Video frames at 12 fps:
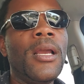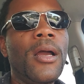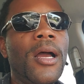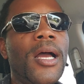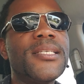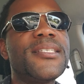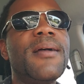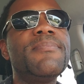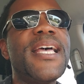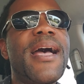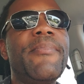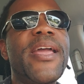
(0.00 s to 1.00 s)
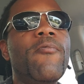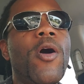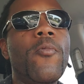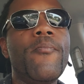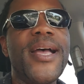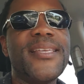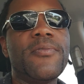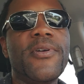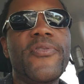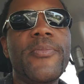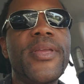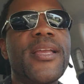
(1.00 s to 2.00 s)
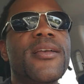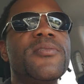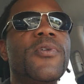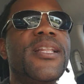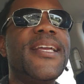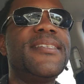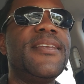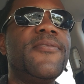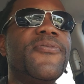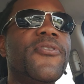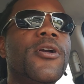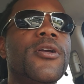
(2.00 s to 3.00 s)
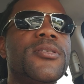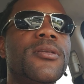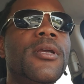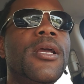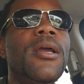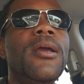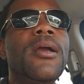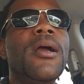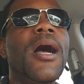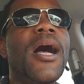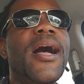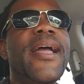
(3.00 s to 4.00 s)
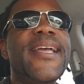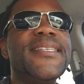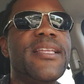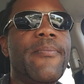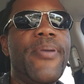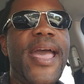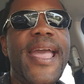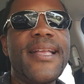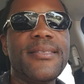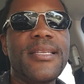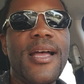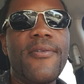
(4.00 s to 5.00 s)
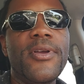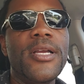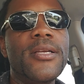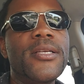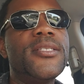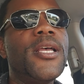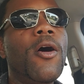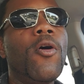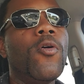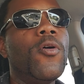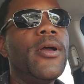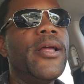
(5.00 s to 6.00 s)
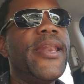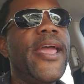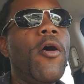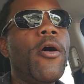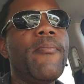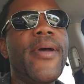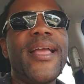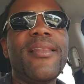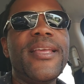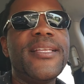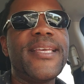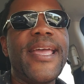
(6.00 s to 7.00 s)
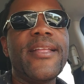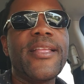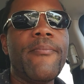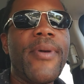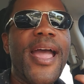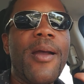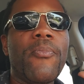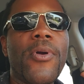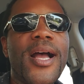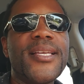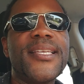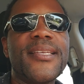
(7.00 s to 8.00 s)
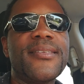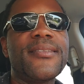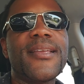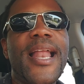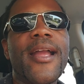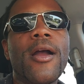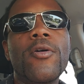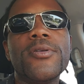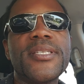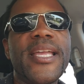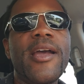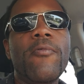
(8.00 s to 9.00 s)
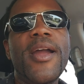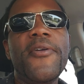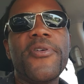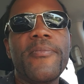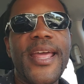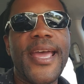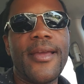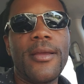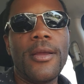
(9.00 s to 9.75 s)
Uh, sometimes they won't mess with it because what they see first uh, is the bad stuff. So they automatically take the mind processes like, oh, stay away from that.